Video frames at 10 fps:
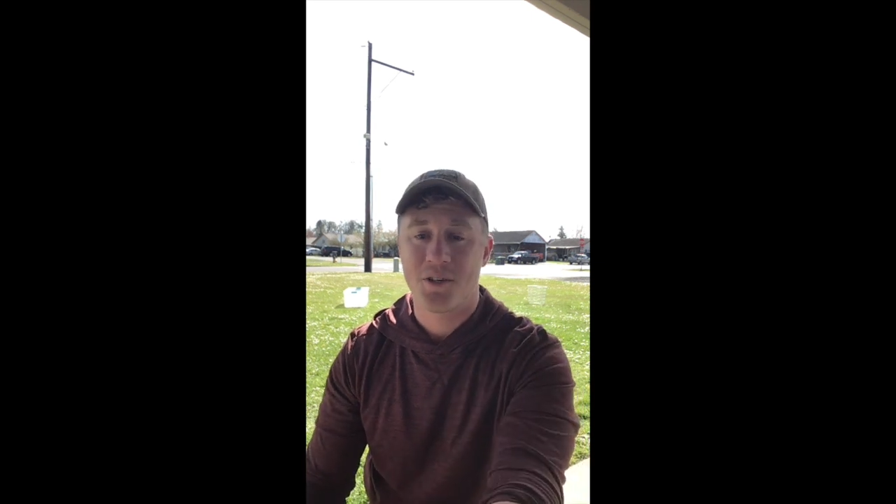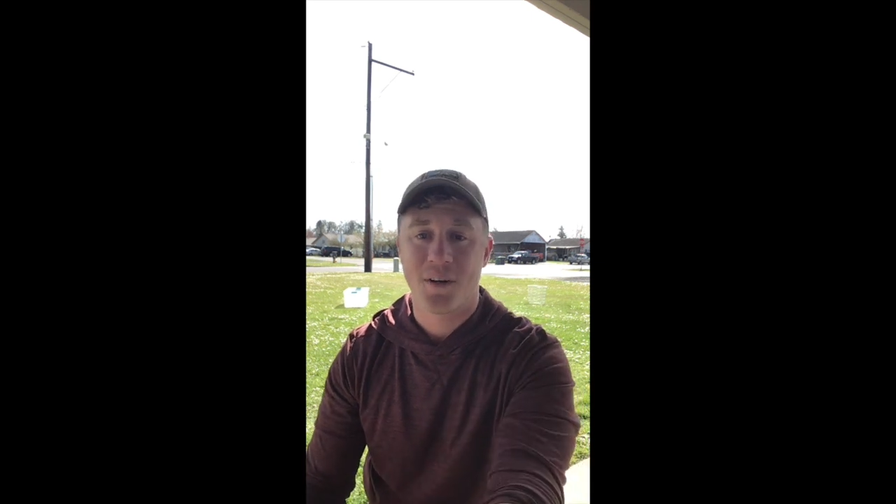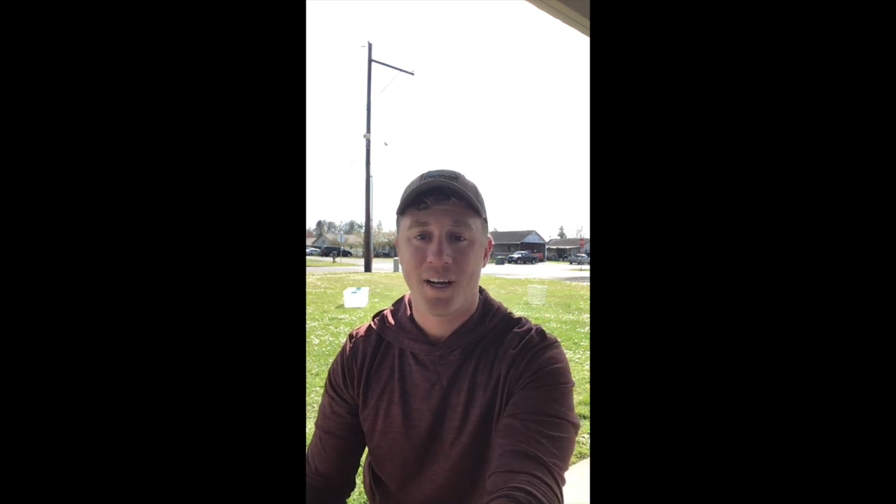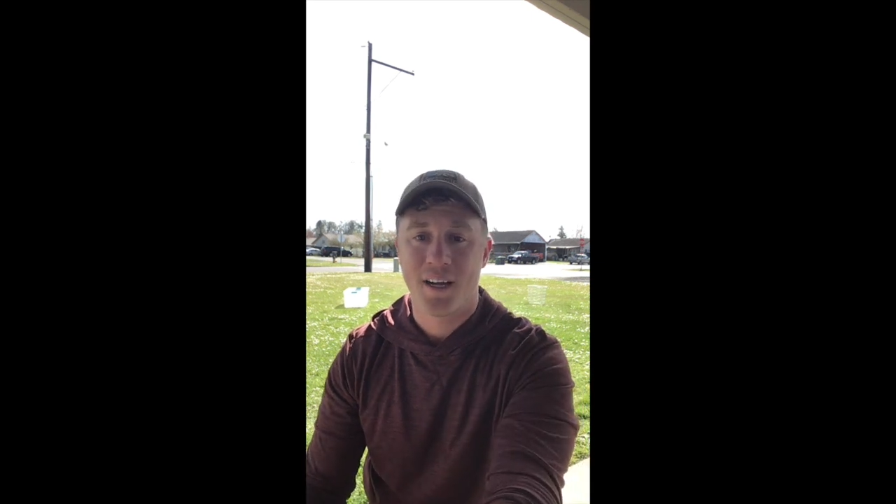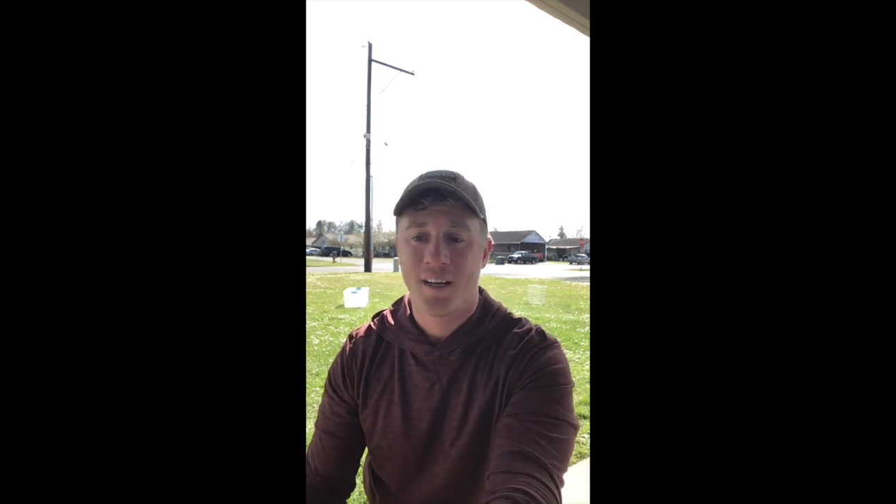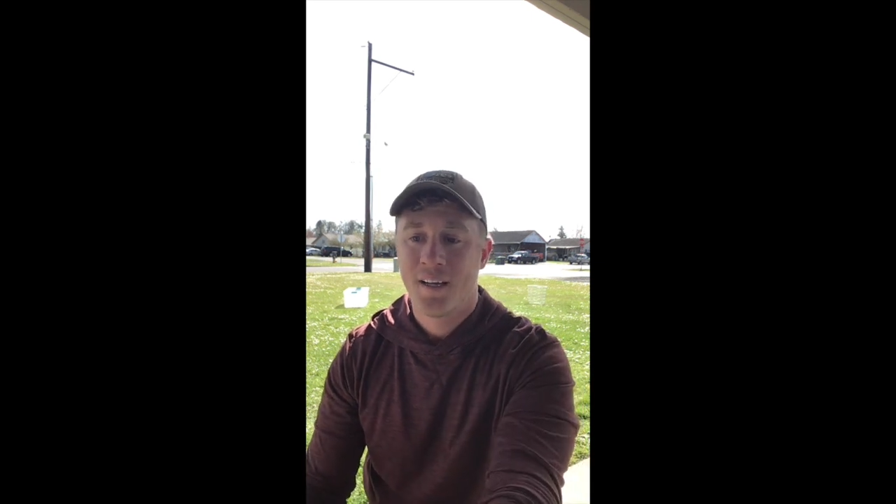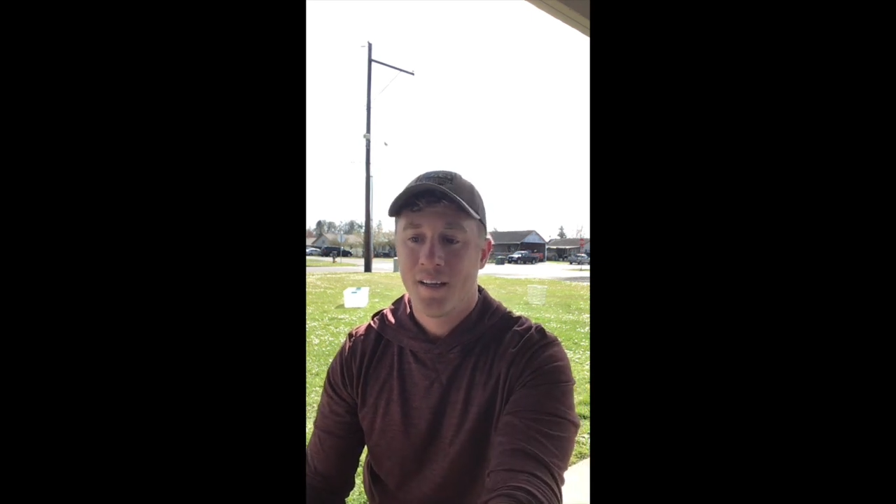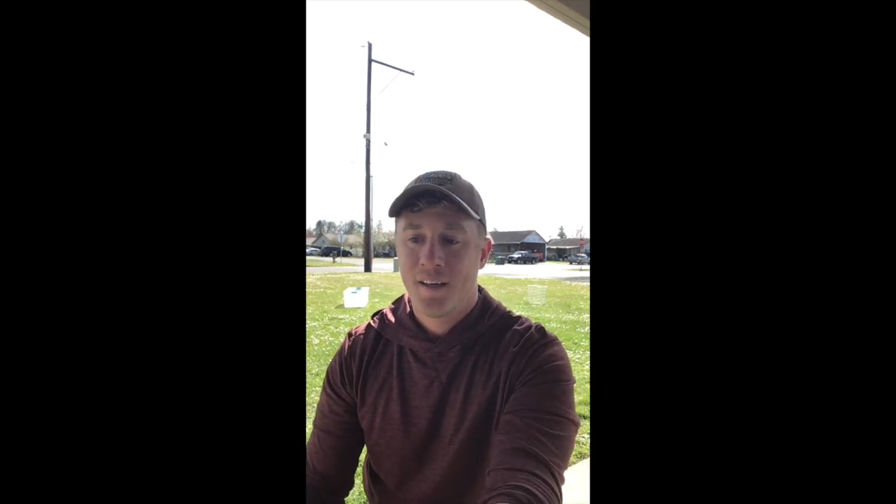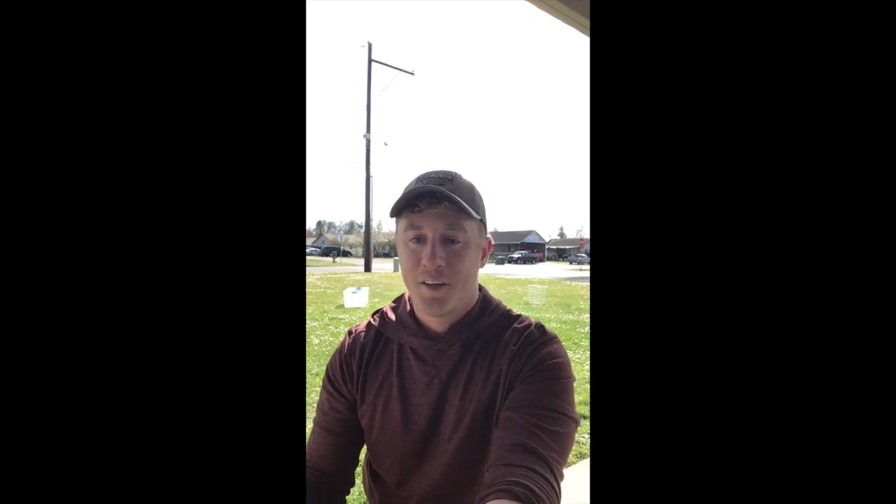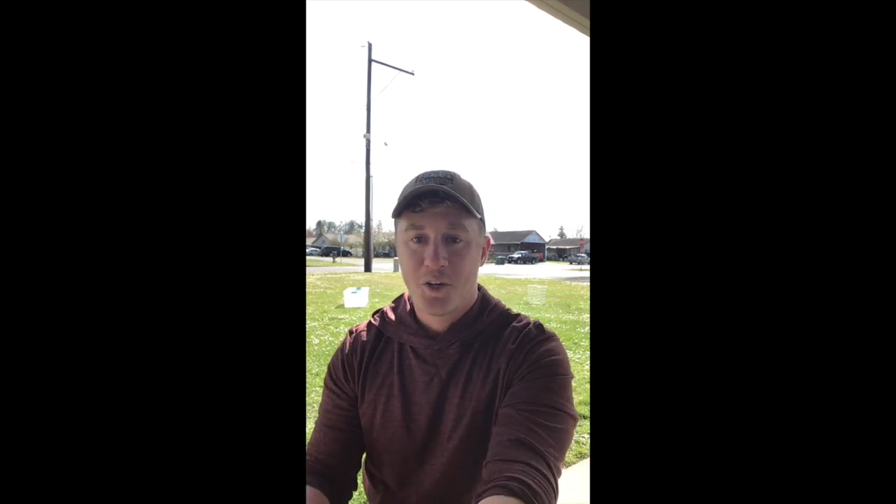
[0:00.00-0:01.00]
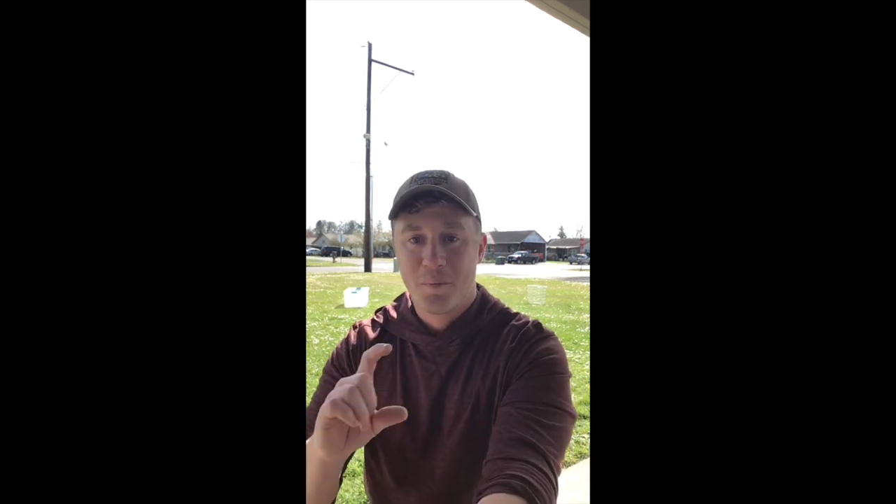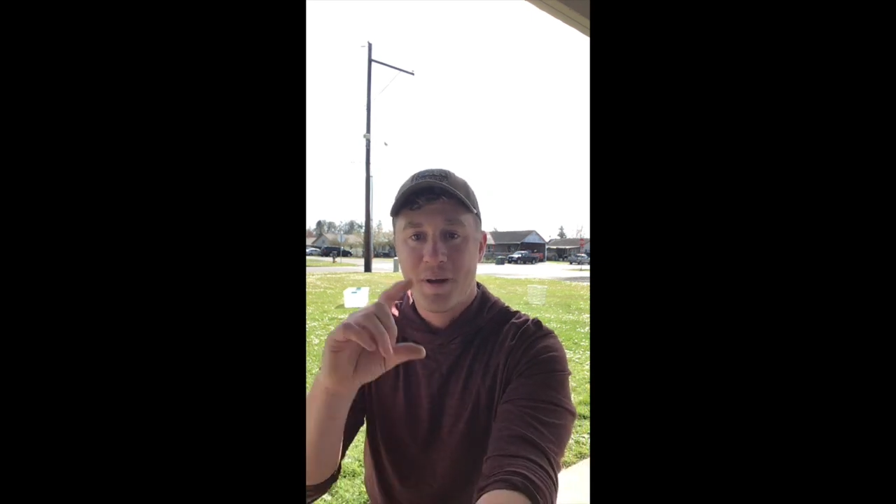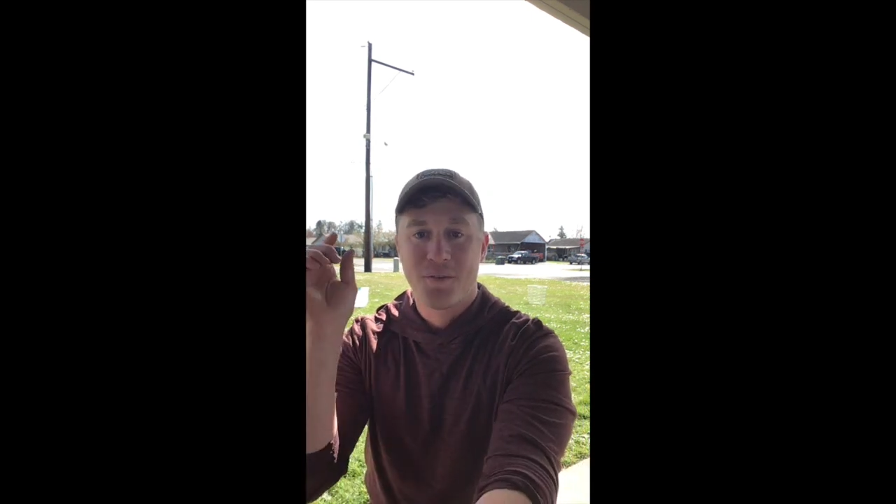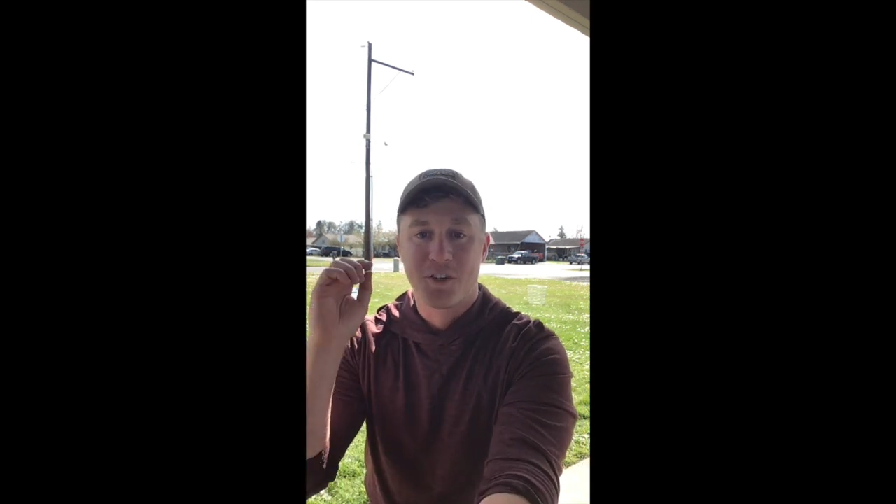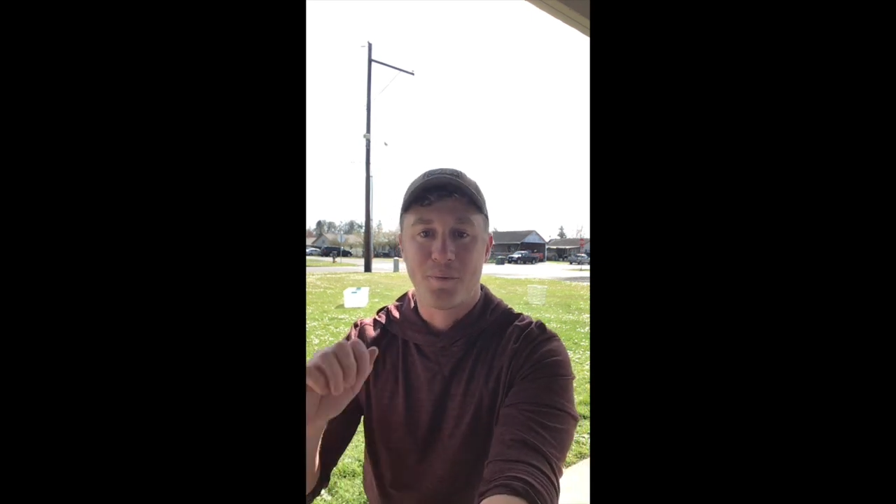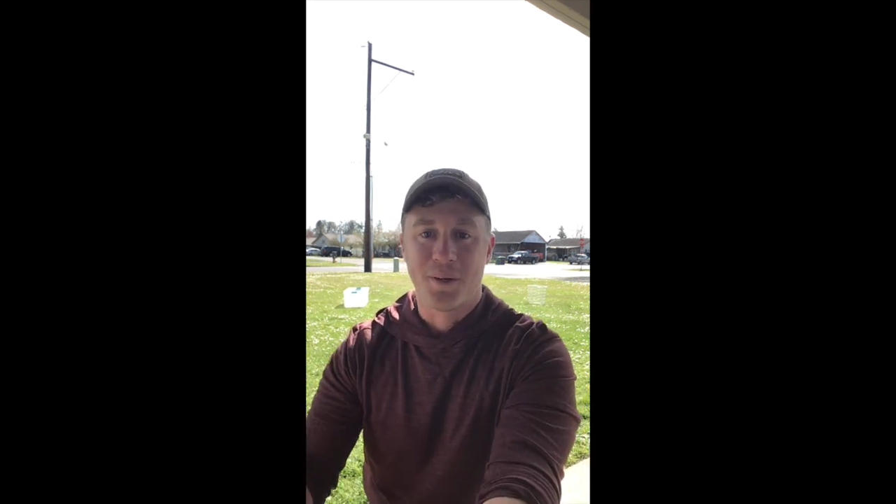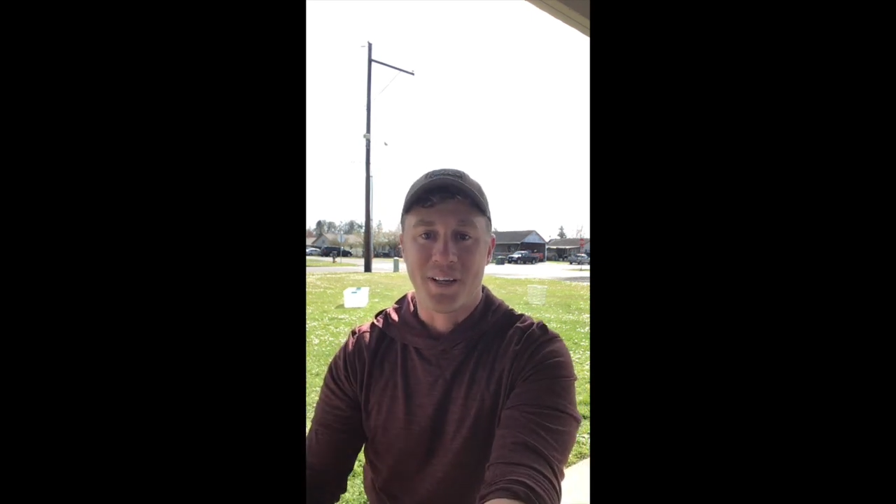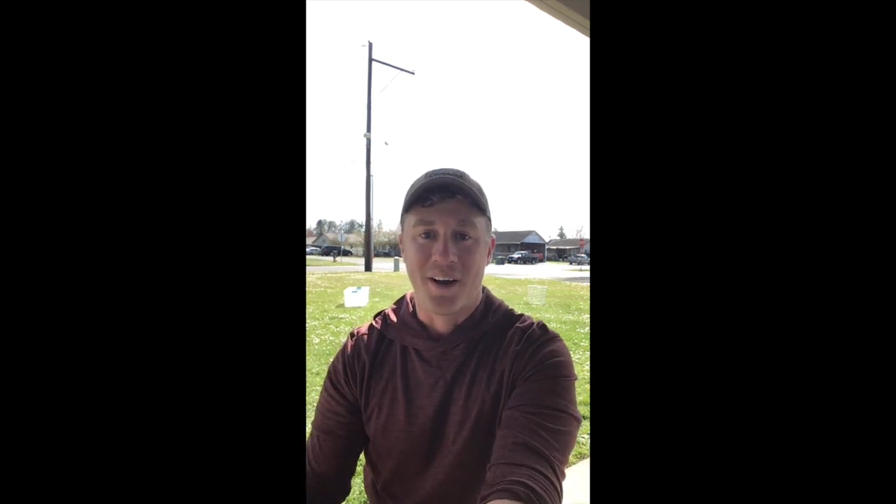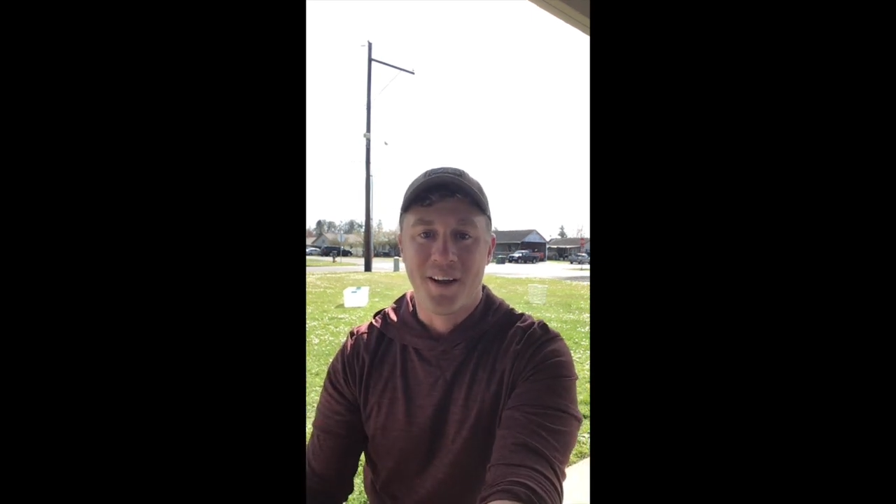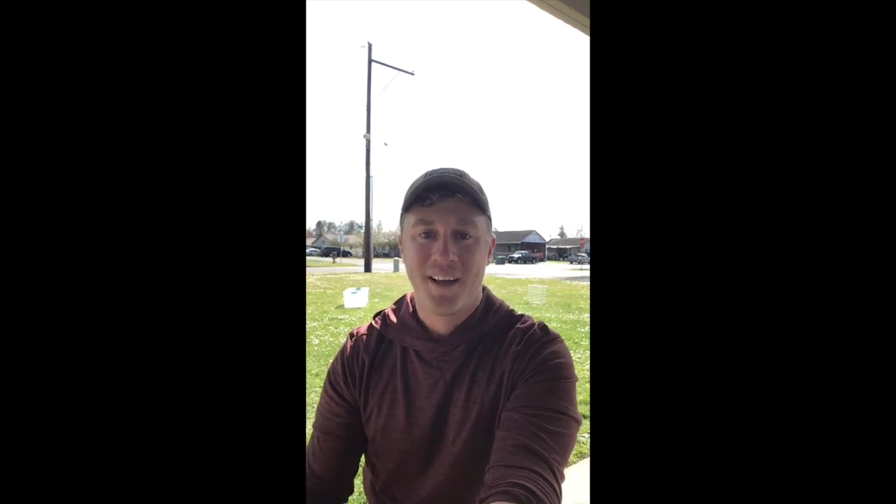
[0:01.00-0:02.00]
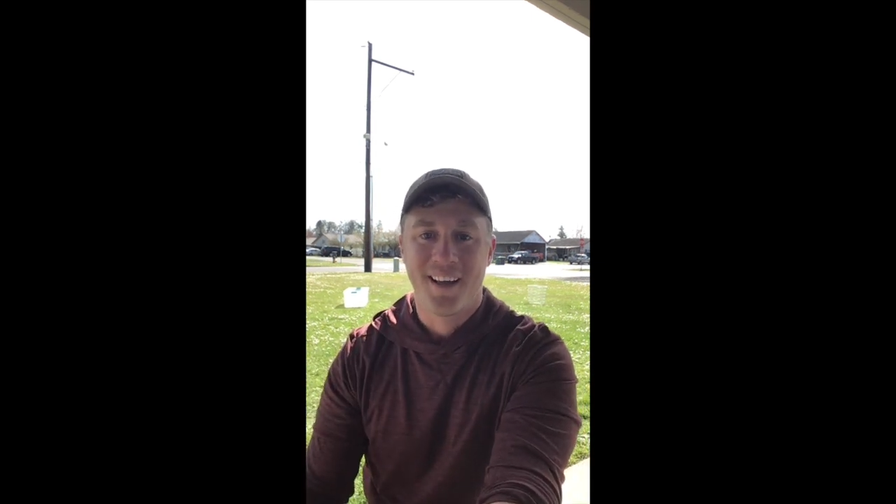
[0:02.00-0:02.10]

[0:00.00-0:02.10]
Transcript: your beavers spelled out.